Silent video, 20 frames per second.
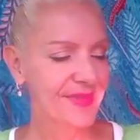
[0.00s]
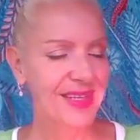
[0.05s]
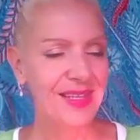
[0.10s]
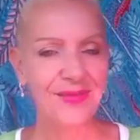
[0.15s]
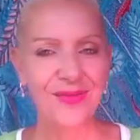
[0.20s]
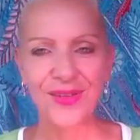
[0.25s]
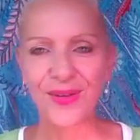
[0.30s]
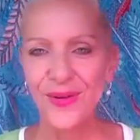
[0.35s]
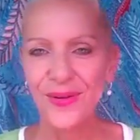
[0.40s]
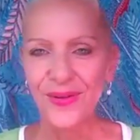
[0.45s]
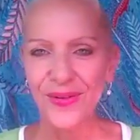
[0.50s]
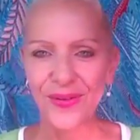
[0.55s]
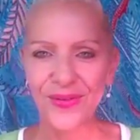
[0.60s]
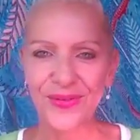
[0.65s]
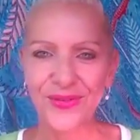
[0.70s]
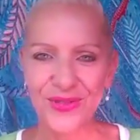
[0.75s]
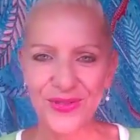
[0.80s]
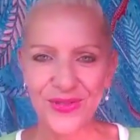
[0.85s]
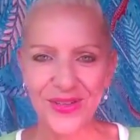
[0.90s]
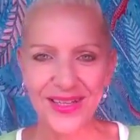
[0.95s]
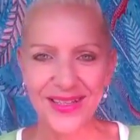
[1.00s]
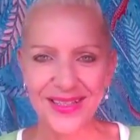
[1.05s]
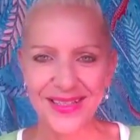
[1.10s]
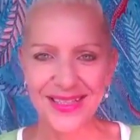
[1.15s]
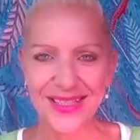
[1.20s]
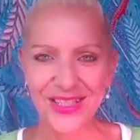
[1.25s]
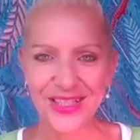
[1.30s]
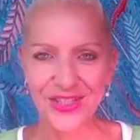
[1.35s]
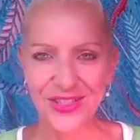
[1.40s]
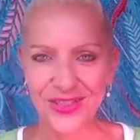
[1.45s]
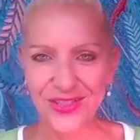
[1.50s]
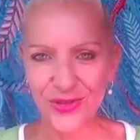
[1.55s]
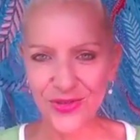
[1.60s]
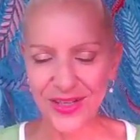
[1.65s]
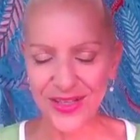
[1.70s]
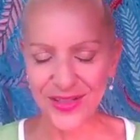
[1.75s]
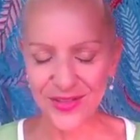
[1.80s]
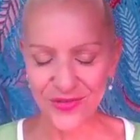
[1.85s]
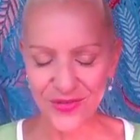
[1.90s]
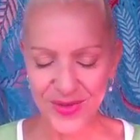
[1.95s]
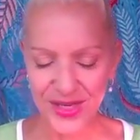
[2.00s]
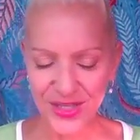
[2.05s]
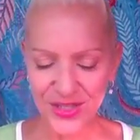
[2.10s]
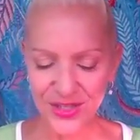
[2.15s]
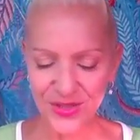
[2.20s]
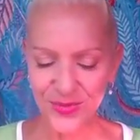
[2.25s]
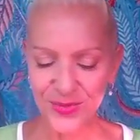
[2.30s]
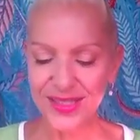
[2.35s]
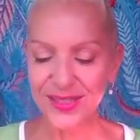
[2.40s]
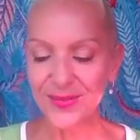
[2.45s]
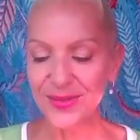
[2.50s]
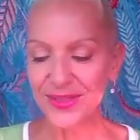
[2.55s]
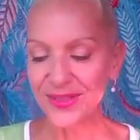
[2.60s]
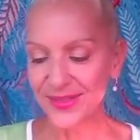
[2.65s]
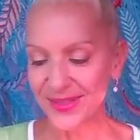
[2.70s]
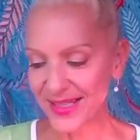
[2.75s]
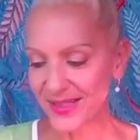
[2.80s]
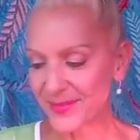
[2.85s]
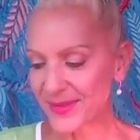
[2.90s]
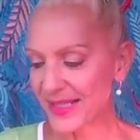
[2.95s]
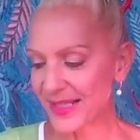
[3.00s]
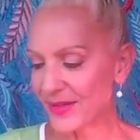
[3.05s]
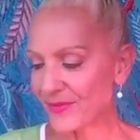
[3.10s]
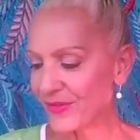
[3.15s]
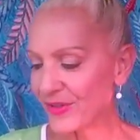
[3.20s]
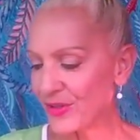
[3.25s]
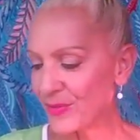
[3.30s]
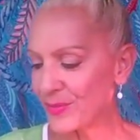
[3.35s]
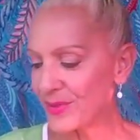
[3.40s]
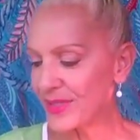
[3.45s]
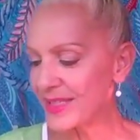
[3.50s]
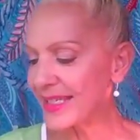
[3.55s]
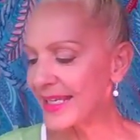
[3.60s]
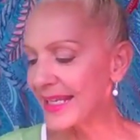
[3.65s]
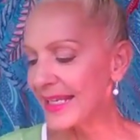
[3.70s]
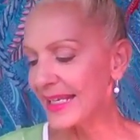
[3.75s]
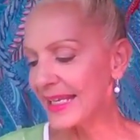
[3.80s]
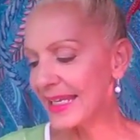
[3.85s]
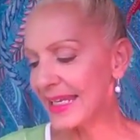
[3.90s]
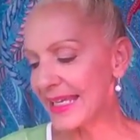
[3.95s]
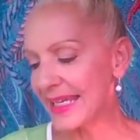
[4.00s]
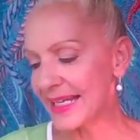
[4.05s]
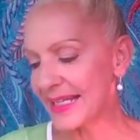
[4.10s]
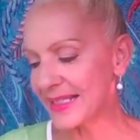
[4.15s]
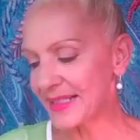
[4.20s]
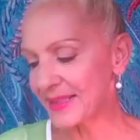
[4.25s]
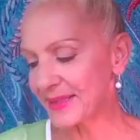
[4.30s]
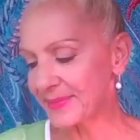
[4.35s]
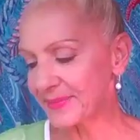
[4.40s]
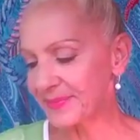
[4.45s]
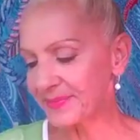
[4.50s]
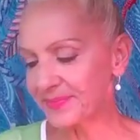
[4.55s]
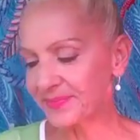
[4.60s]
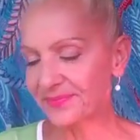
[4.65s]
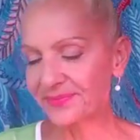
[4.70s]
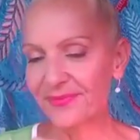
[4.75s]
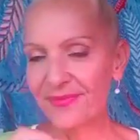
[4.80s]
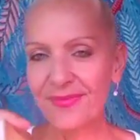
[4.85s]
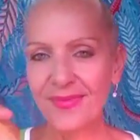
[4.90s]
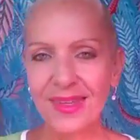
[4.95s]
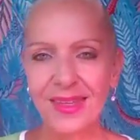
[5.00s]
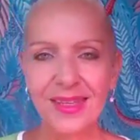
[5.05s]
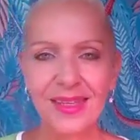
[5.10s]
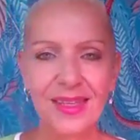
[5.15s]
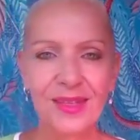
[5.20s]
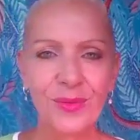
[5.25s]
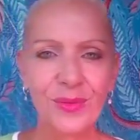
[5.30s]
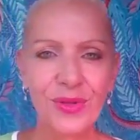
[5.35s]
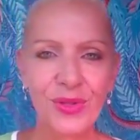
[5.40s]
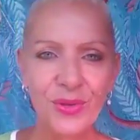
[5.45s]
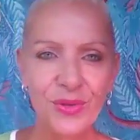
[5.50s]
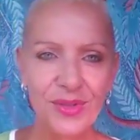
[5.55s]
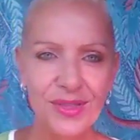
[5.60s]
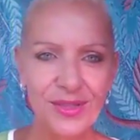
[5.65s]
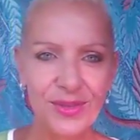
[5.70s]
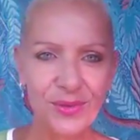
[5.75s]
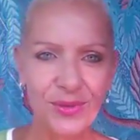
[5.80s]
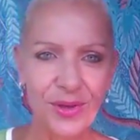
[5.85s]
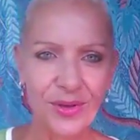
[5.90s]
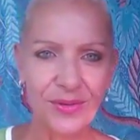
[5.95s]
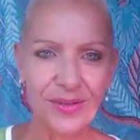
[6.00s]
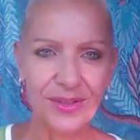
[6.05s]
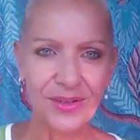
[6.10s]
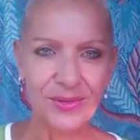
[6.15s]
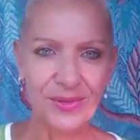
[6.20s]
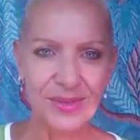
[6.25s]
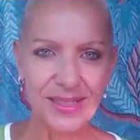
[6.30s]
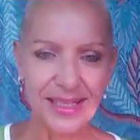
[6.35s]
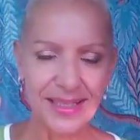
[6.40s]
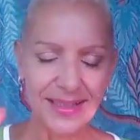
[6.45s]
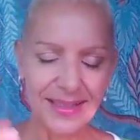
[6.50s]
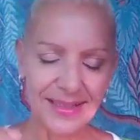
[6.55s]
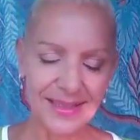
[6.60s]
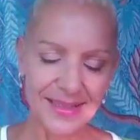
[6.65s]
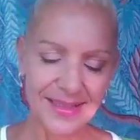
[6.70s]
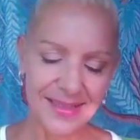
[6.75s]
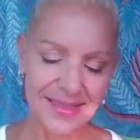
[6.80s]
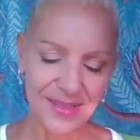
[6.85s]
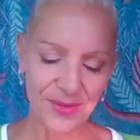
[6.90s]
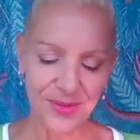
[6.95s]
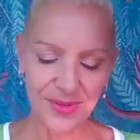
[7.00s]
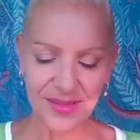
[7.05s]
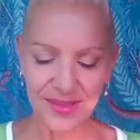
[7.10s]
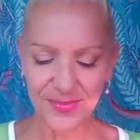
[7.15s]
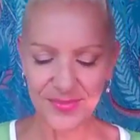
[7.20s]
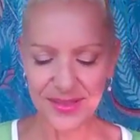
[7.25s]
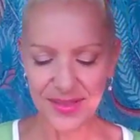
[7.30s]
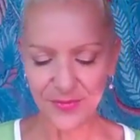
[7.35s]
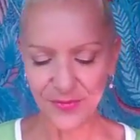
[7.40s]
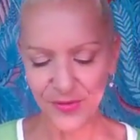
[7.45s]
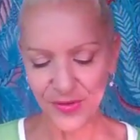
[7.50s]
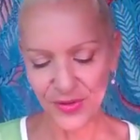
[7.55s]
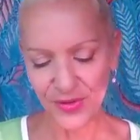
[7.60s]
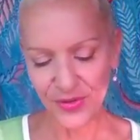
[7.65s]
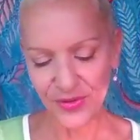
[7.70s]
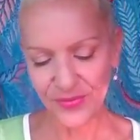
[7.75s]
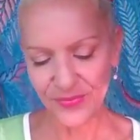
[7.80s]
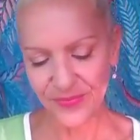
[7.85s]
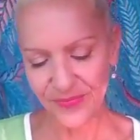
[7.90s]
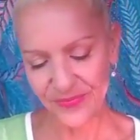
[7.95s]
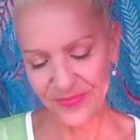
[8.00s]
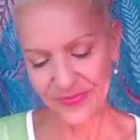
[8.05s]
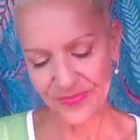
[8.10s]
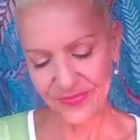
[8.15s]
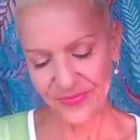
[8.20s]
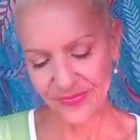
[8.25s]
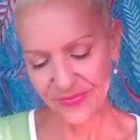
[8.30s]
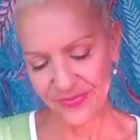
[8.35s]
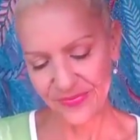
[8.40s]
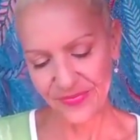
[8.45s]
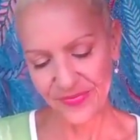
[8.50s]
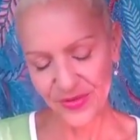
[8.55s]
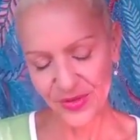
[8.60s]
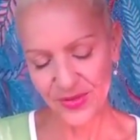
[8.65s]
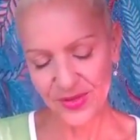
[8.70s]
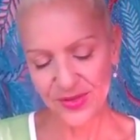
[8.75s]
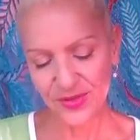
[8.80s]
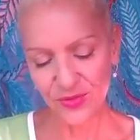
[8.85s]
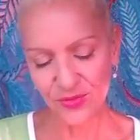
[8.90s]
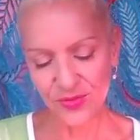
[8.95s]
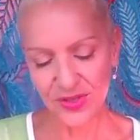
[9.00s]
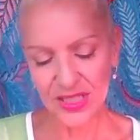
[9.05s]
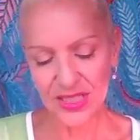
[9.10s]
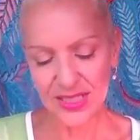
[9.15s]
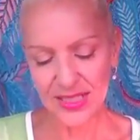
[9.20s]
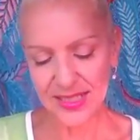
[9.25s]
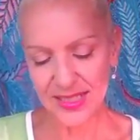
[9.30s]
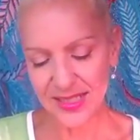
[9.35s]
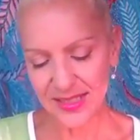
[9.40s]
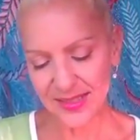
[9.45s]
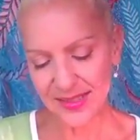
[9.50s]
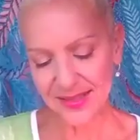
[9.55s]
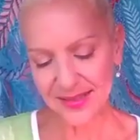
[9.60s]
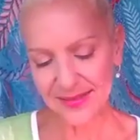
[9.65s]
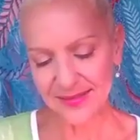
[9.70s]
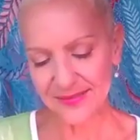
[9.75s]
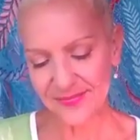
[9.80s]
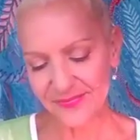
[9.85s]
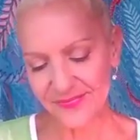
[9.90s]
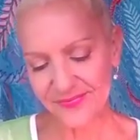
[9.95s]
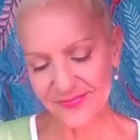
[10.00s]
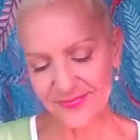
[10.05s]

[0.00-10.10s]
If you're going through a transition, transformation, we'll see what else comes up for you, particularly with the crystal oracle deck. Let's see what comes up for you. Crystal reading deck here.